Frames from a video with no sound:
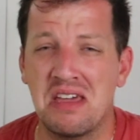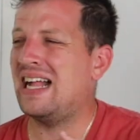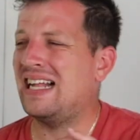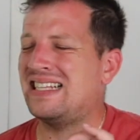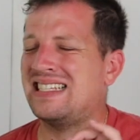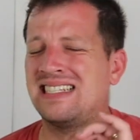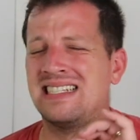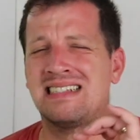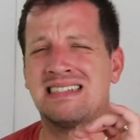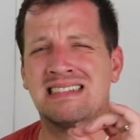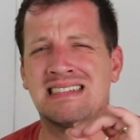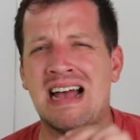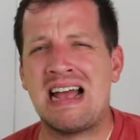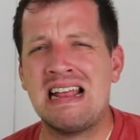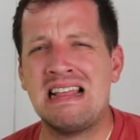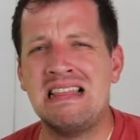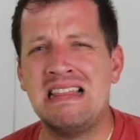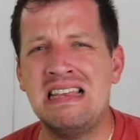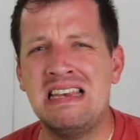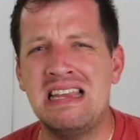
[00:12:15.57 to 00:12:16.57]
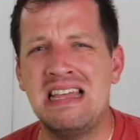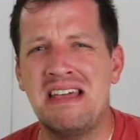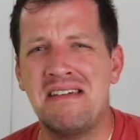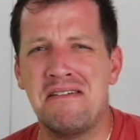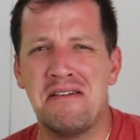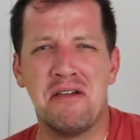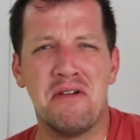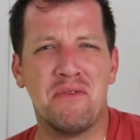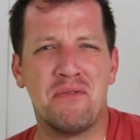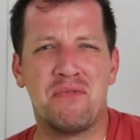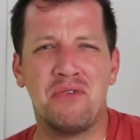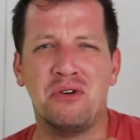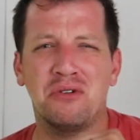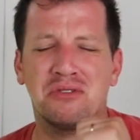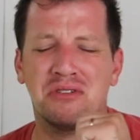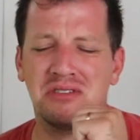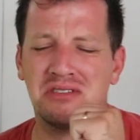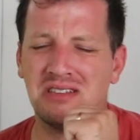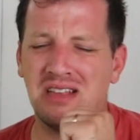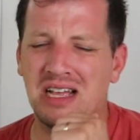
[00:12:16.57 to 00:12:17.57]
It's silent. It
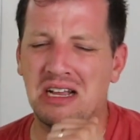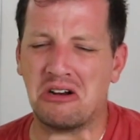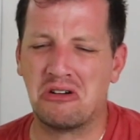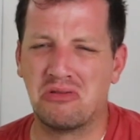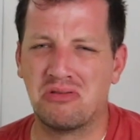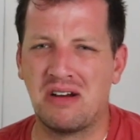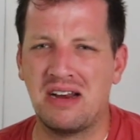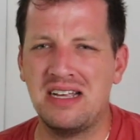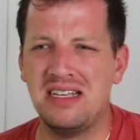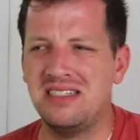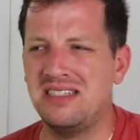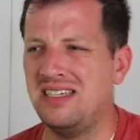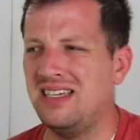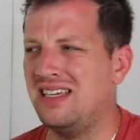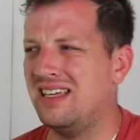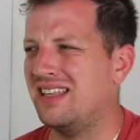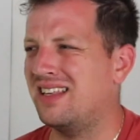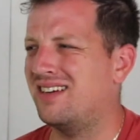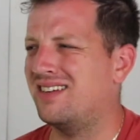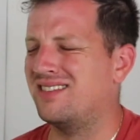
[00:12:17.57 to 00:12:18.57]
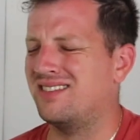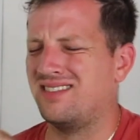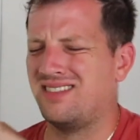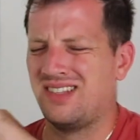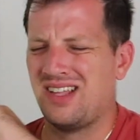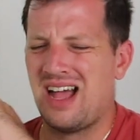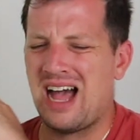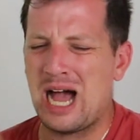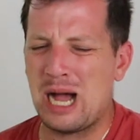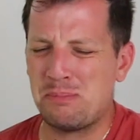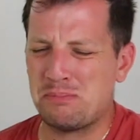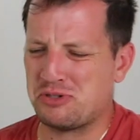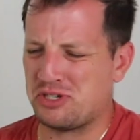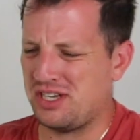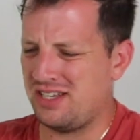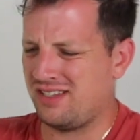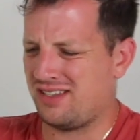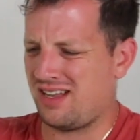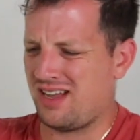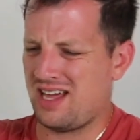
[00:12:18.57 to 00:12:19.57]
filters like crazy. There's
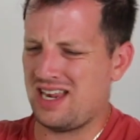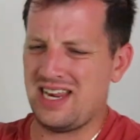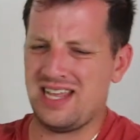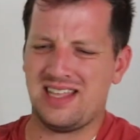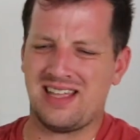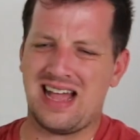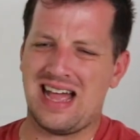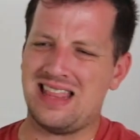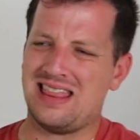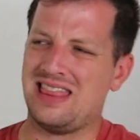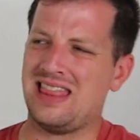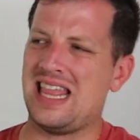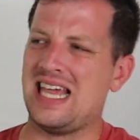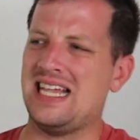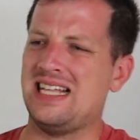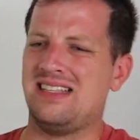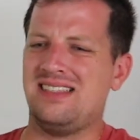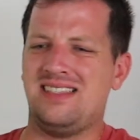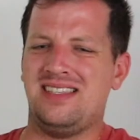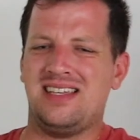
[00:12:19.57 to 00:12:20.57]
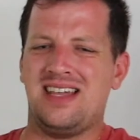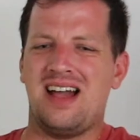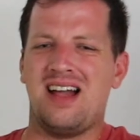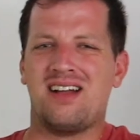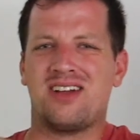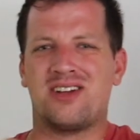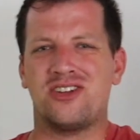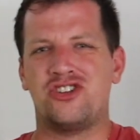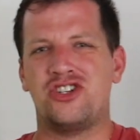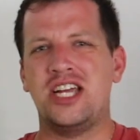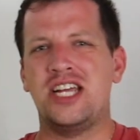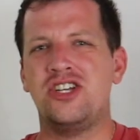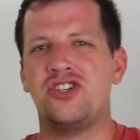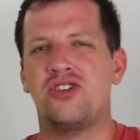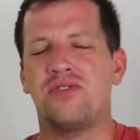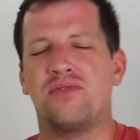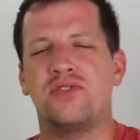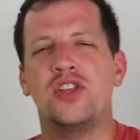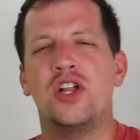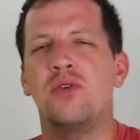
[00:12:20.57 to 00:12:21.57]
options on it. You got lights. You got, could change
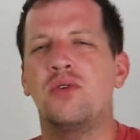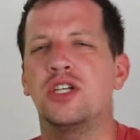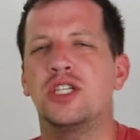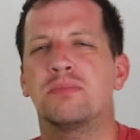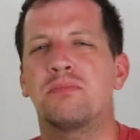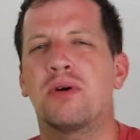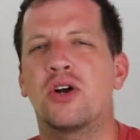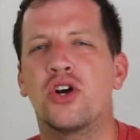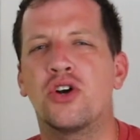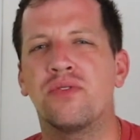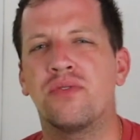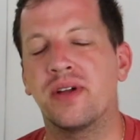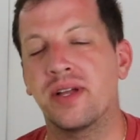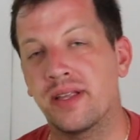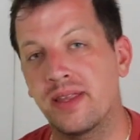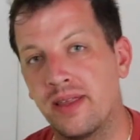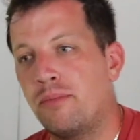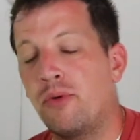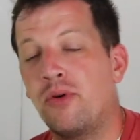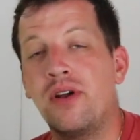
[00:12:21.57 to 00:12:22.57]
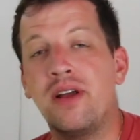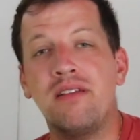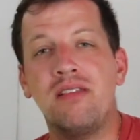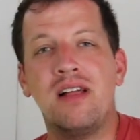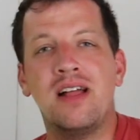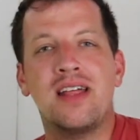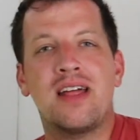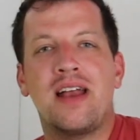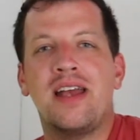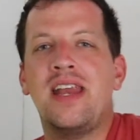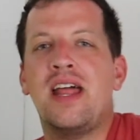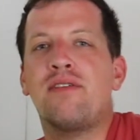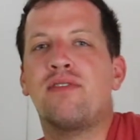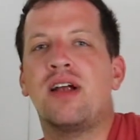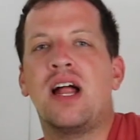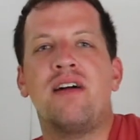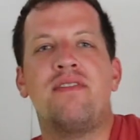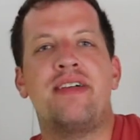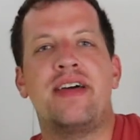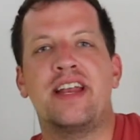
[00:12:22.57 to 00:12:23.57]
the flow. It's perfect. Marineland, I never
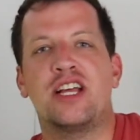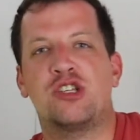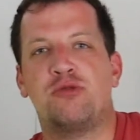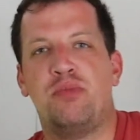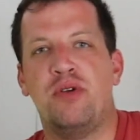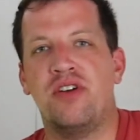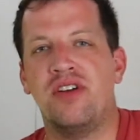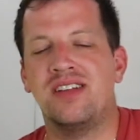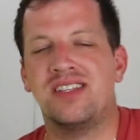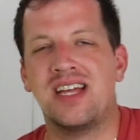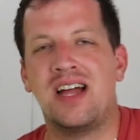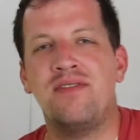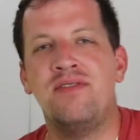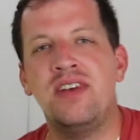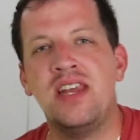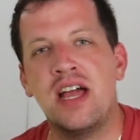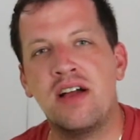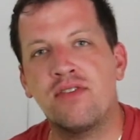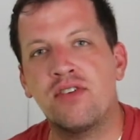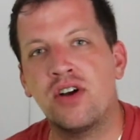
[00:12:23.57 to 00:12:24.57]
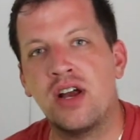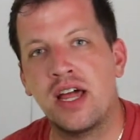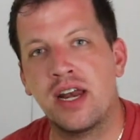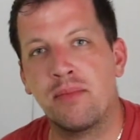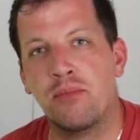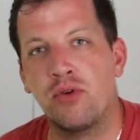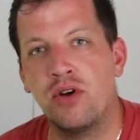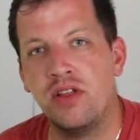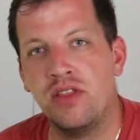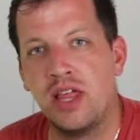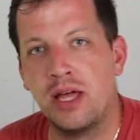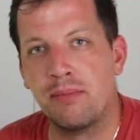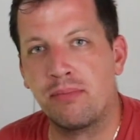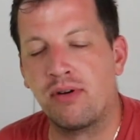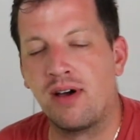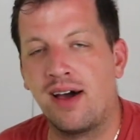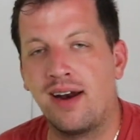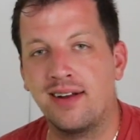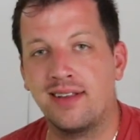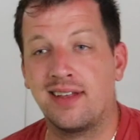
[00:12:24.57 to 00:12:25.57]
had that experience. I've never had a Marineland
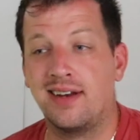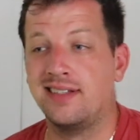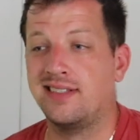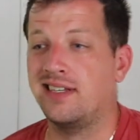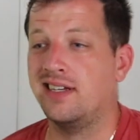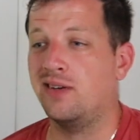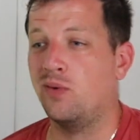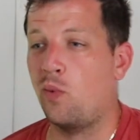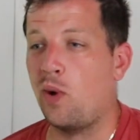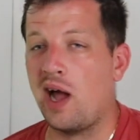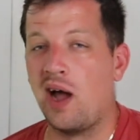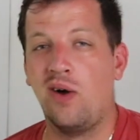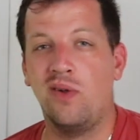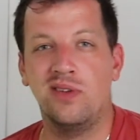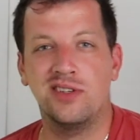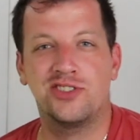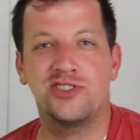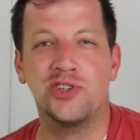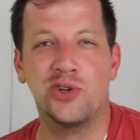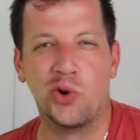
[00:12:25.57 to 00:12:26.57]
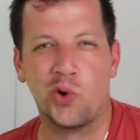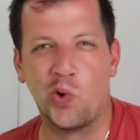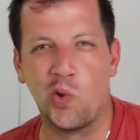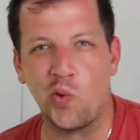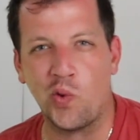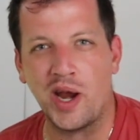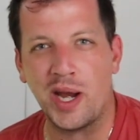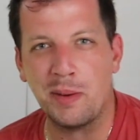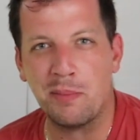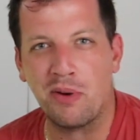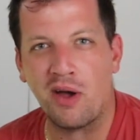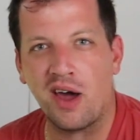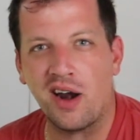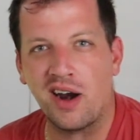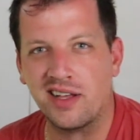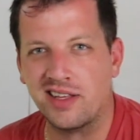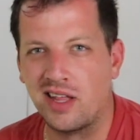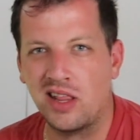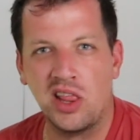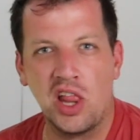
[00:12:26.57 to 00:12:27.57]
product that I said, wow, this is a great
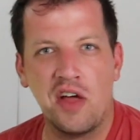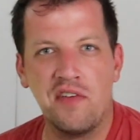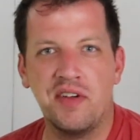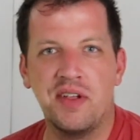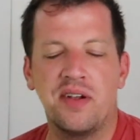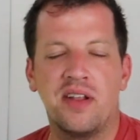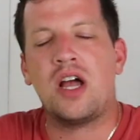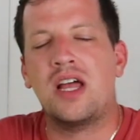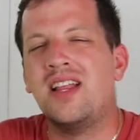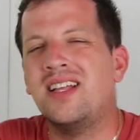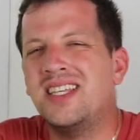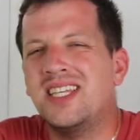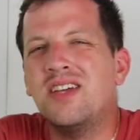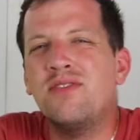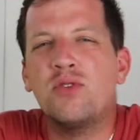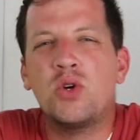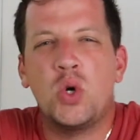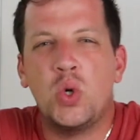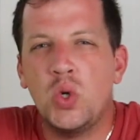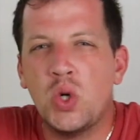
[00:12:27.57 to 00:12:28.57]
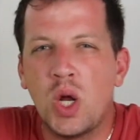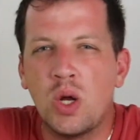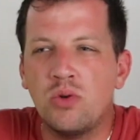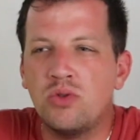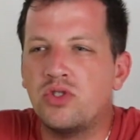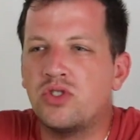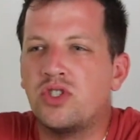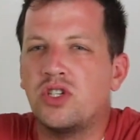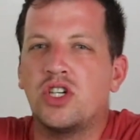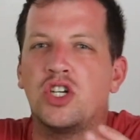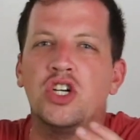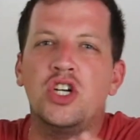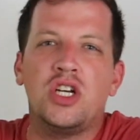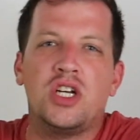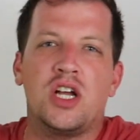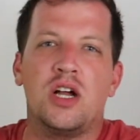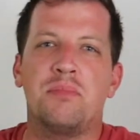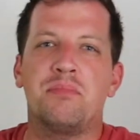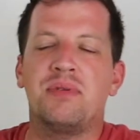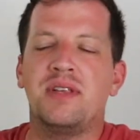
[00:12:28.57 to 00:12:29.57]
product. I love it. I like to give kudos to good
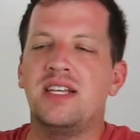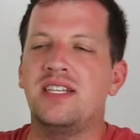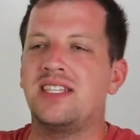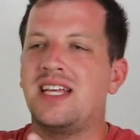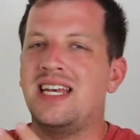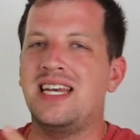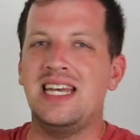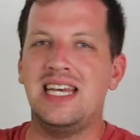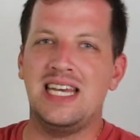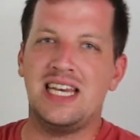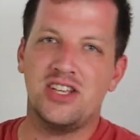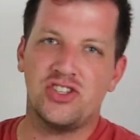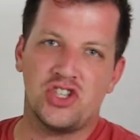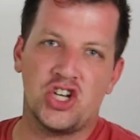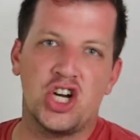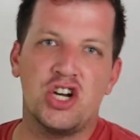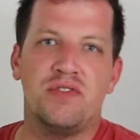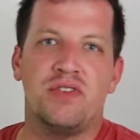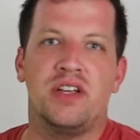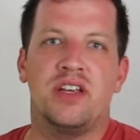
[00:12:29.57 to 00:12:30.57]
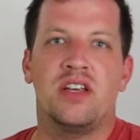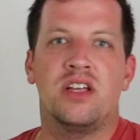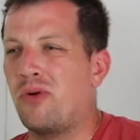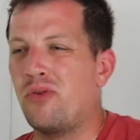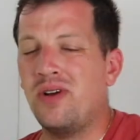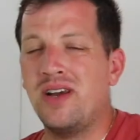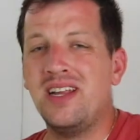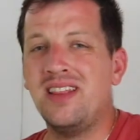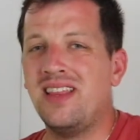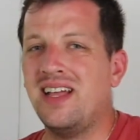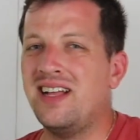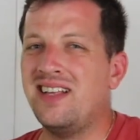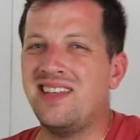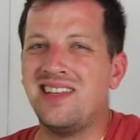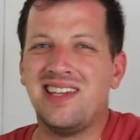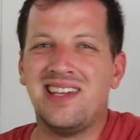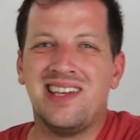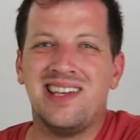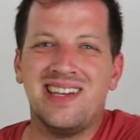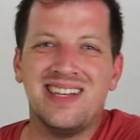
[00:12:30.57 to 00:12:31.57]
companies that deserve it. Marineland,
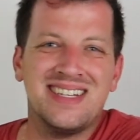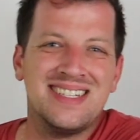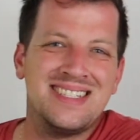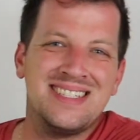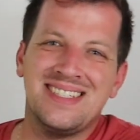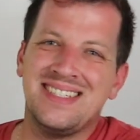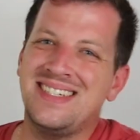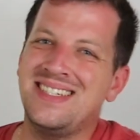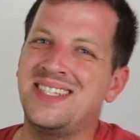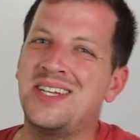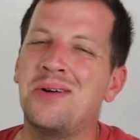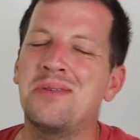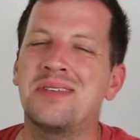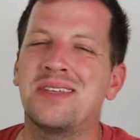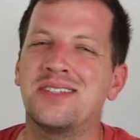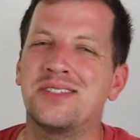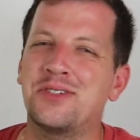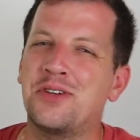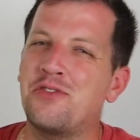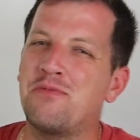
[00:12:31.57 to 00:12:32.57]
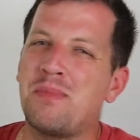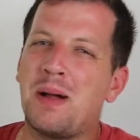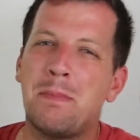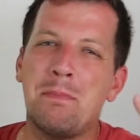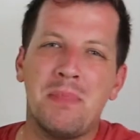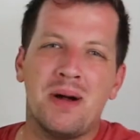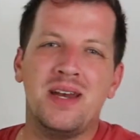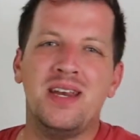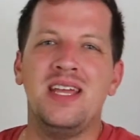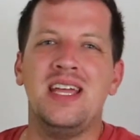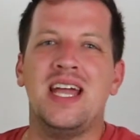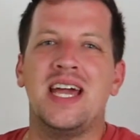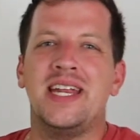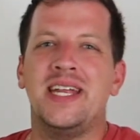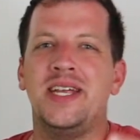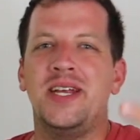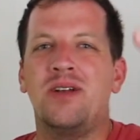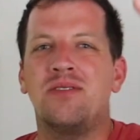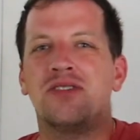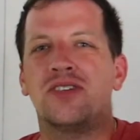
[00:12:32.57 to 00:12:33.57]
yeah, you don't deserve my money and
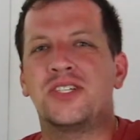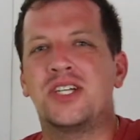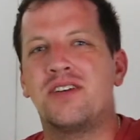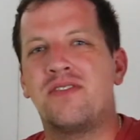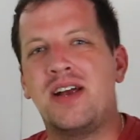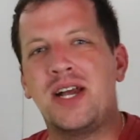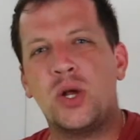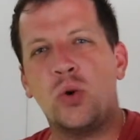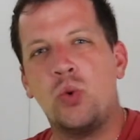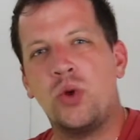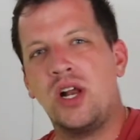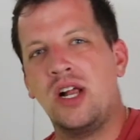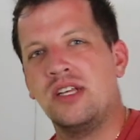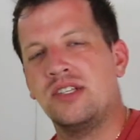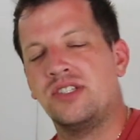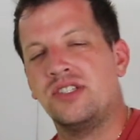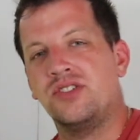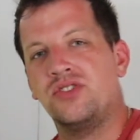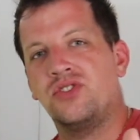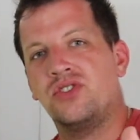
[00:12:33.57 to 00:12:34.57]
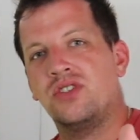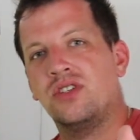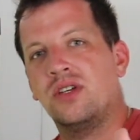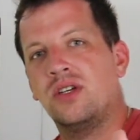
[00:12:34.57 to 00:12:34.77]
you don't deserve anyone else's.